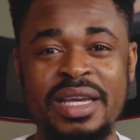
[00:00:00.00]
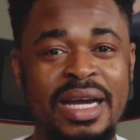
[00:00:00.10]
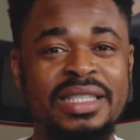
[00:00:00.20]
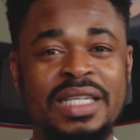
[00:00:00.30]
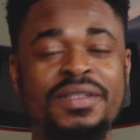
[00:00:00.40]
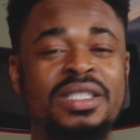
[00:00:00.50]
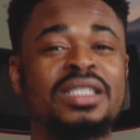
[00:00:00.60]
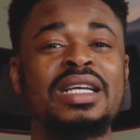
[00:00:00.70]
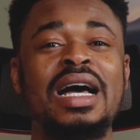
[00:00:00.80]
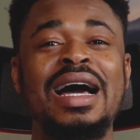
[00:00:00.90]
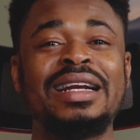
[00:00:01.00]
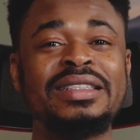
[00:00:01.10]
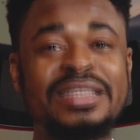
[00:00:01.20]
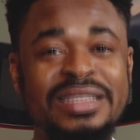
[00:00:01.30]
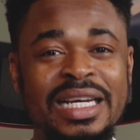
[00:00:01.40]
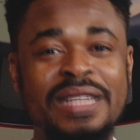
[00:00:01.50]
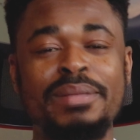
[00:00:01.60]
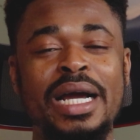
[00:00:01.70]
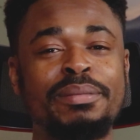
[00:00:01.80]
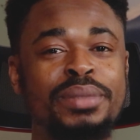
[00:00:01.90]
AI services are
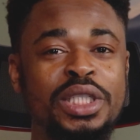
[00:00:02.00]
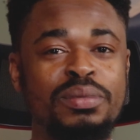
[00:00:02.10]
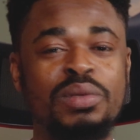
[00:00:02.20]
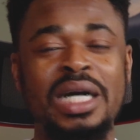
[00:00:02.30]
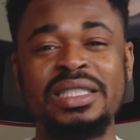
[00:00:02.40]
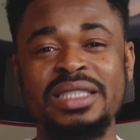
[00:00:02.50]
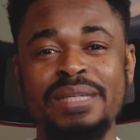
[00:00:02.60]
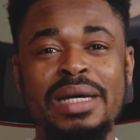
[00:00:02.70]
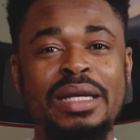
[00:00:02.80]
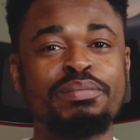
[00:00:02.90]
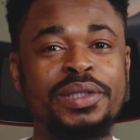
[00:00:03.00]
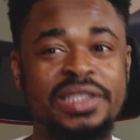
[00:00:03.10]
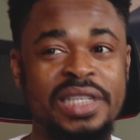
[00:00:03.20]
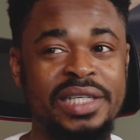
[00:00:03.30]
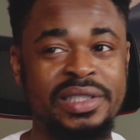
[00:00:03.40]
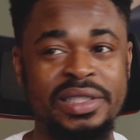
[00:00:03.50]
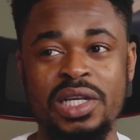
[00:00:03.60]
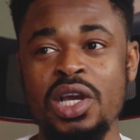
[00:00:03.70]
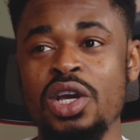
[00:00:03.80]
needed by people, are needed by businesses.